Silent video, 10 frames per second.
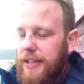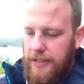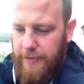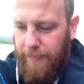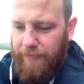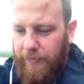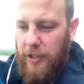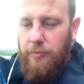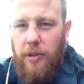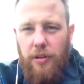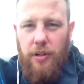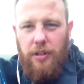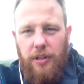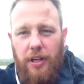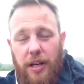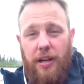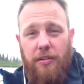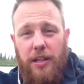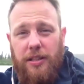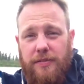I'm no longer the
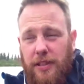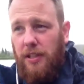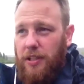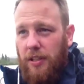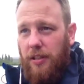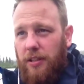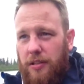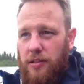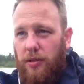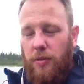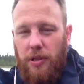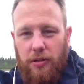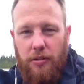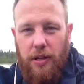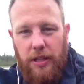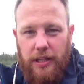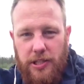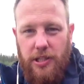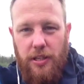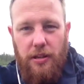canary that you saw wandering around
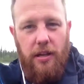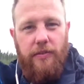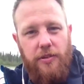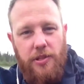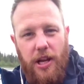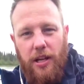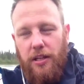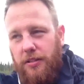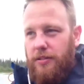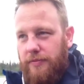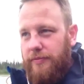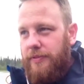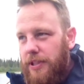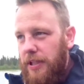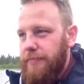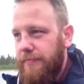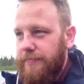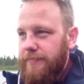last year. I have a new jacket. There